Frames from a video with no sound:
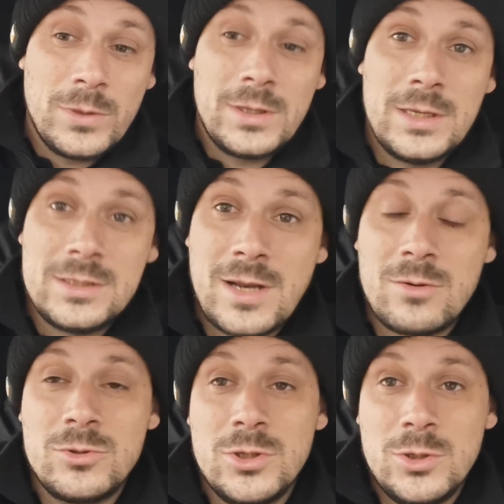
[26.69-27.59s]
These are
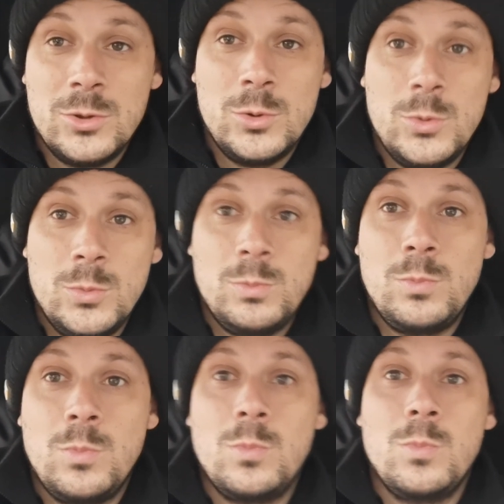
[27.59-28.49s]
down to
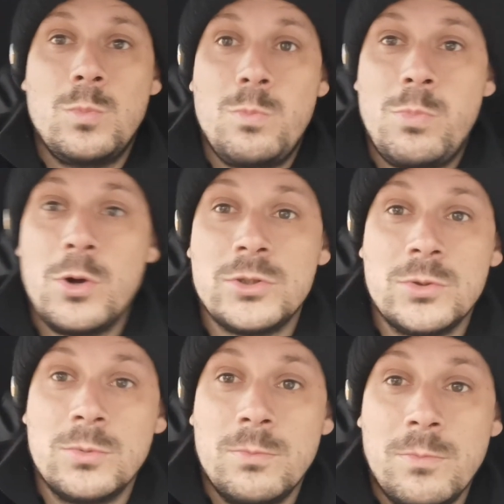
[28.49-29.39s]

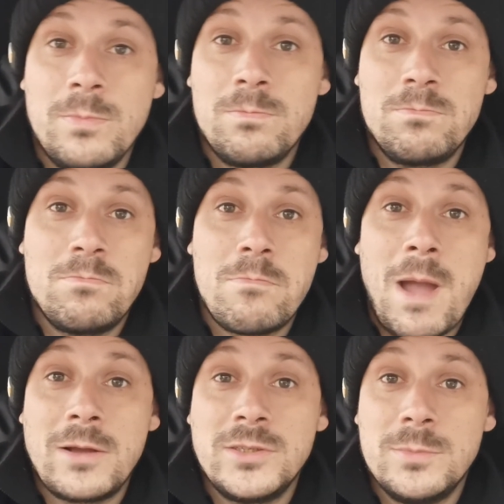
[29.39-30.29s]
personal
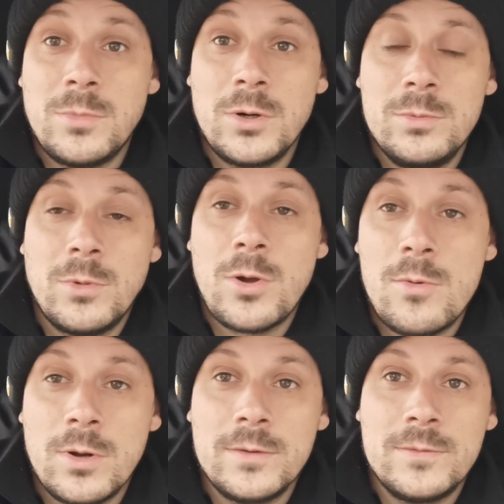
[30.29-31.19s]
matters in my
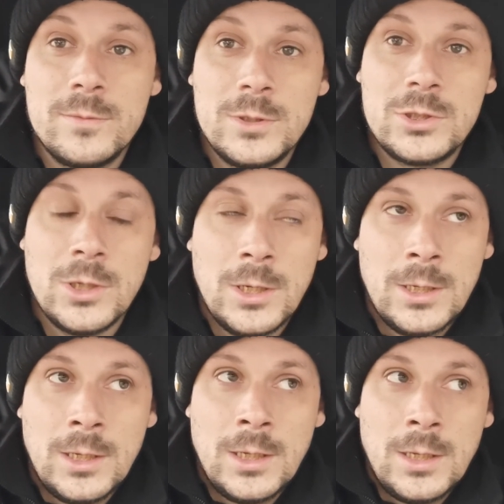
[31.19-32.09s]
own life, which
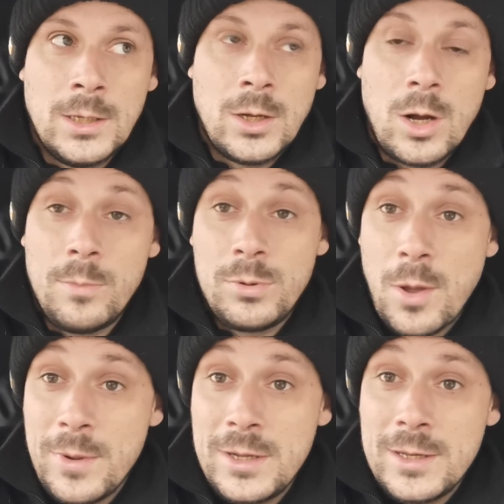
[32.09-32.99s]
are
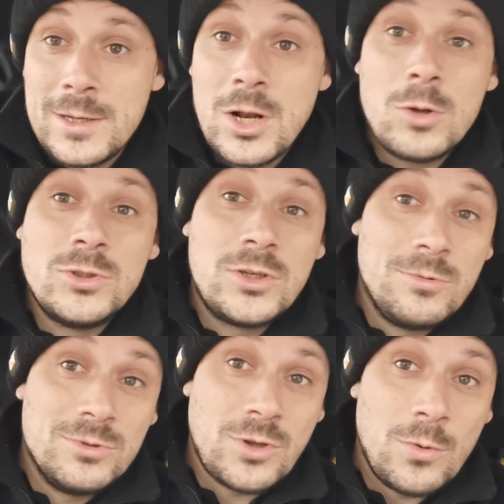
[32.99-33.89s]
becoming closer
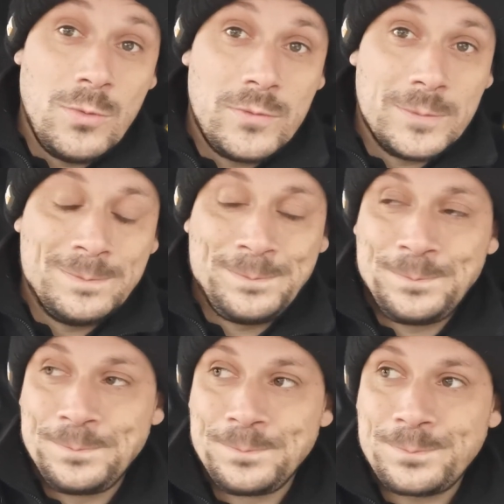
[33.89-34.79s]
to resolved,
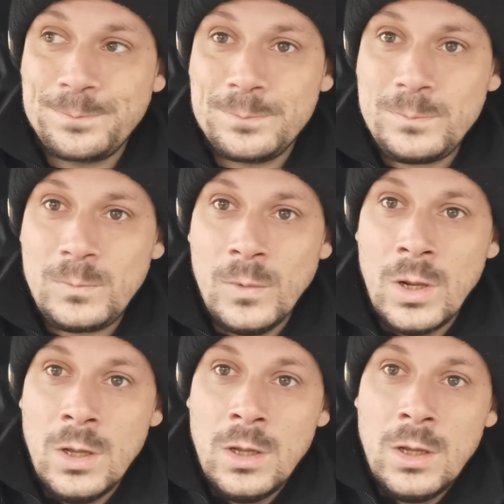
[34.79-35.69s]

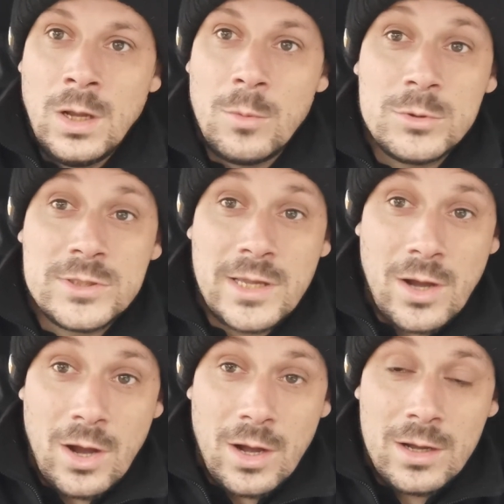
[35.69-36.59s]
and once they
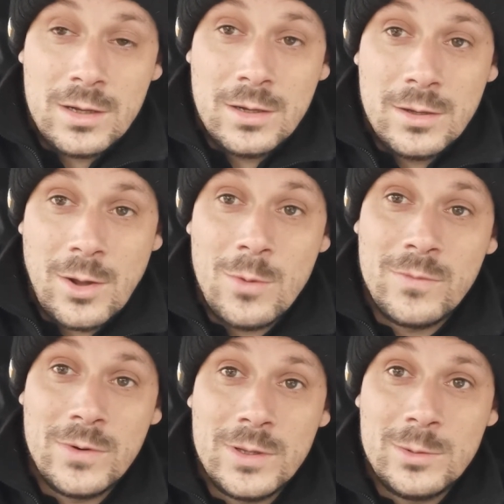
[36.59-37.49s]
are,
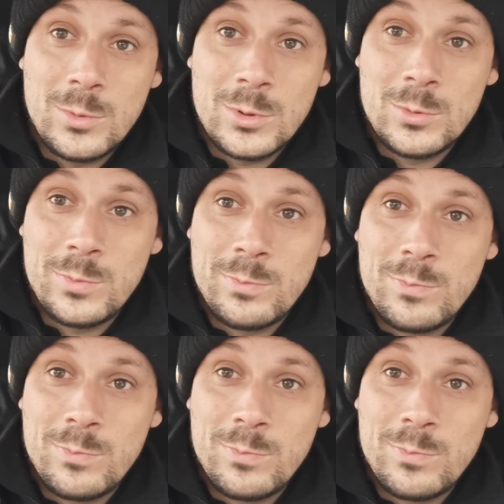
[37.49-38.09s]
hopefully we'll